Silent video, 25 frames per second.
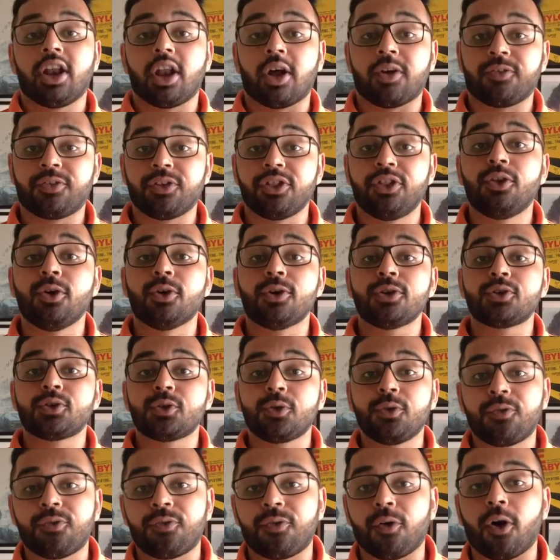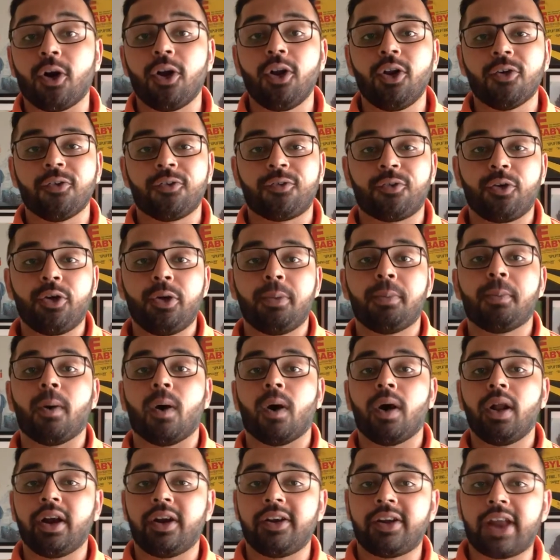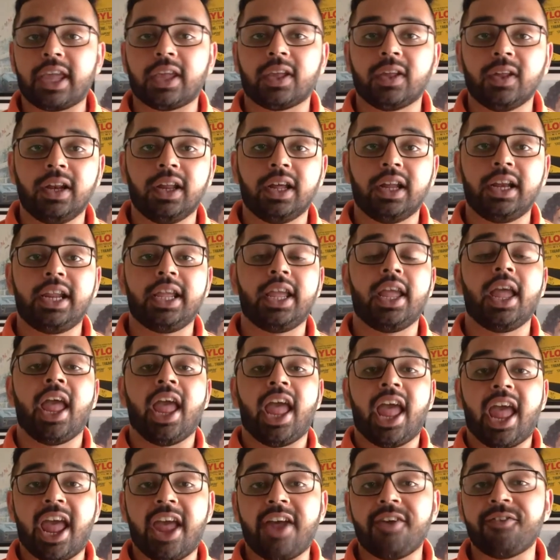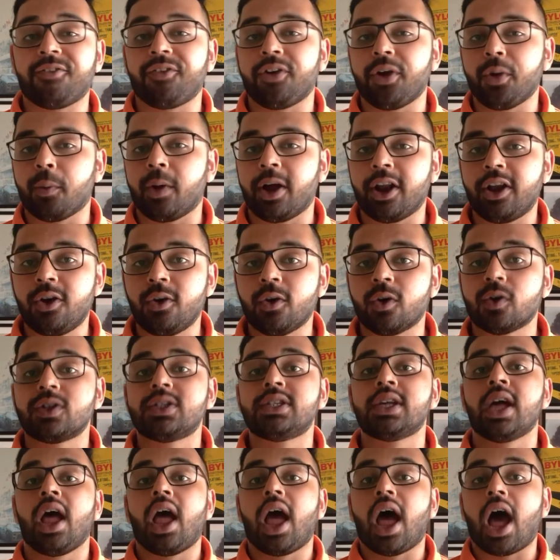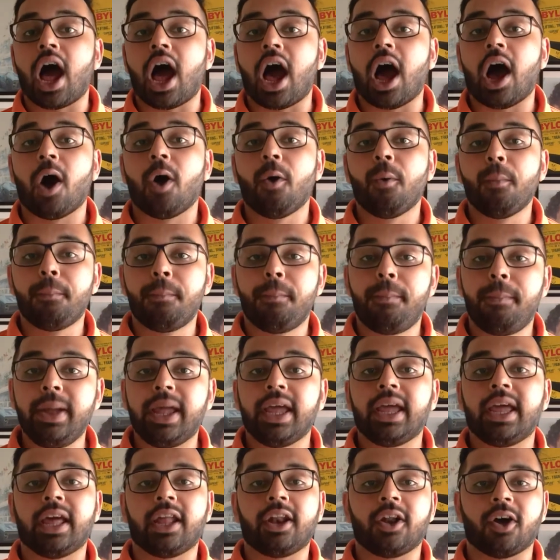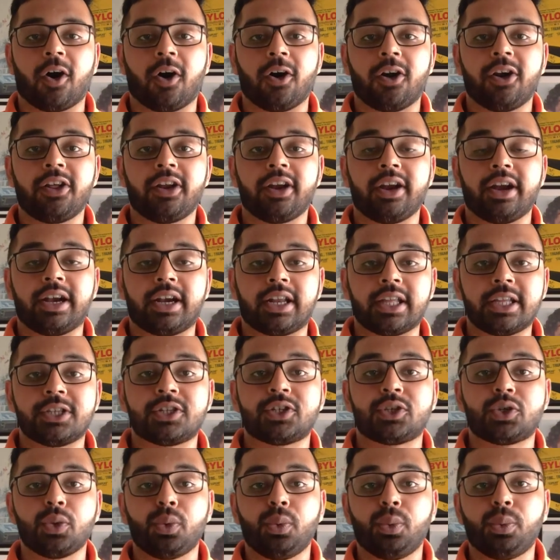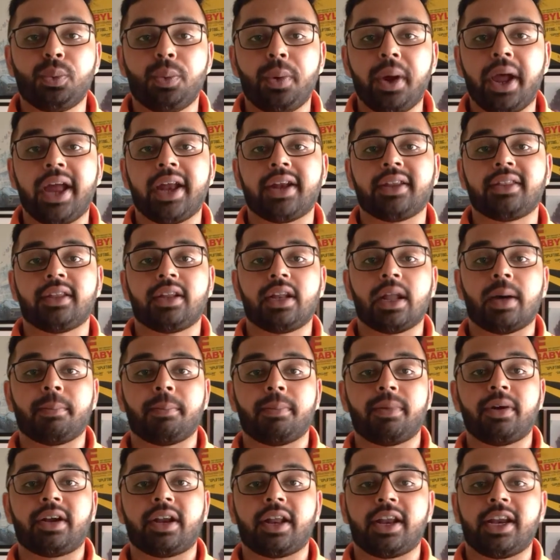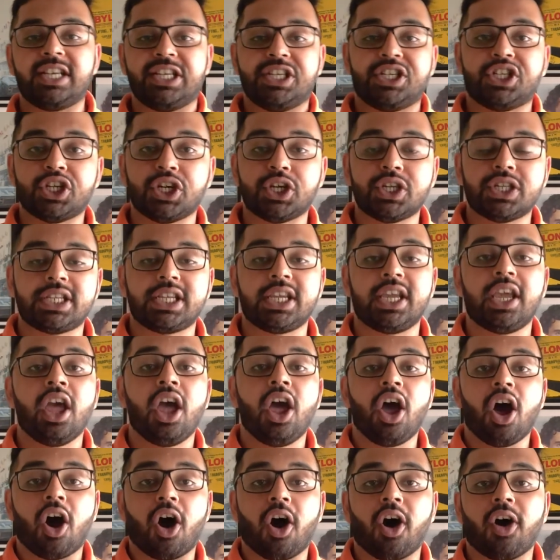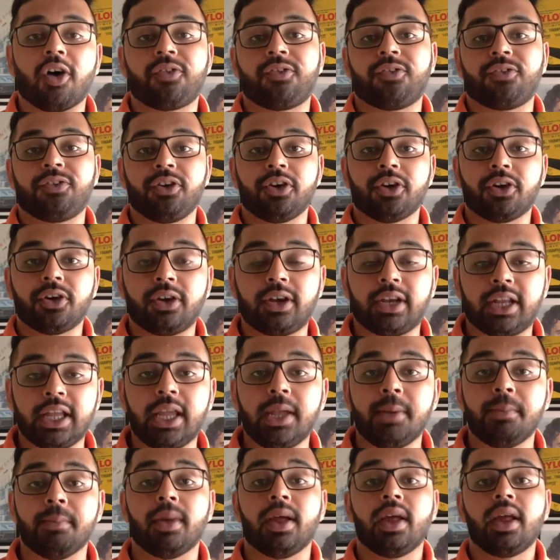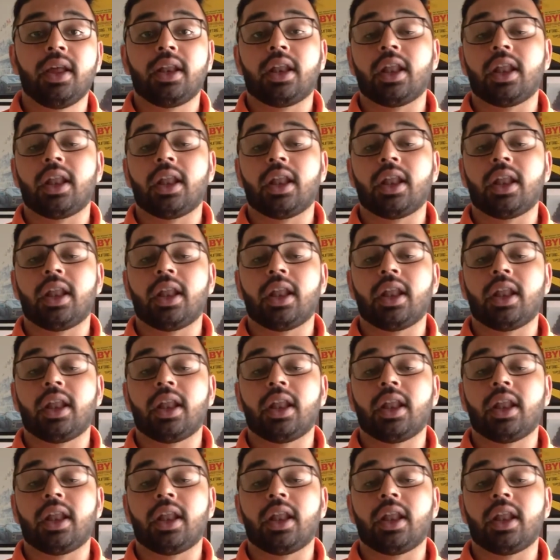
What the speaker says: Now, for those who follow football regularly, everyone knows how big an honor it is to wear the number 10 jersey of your team.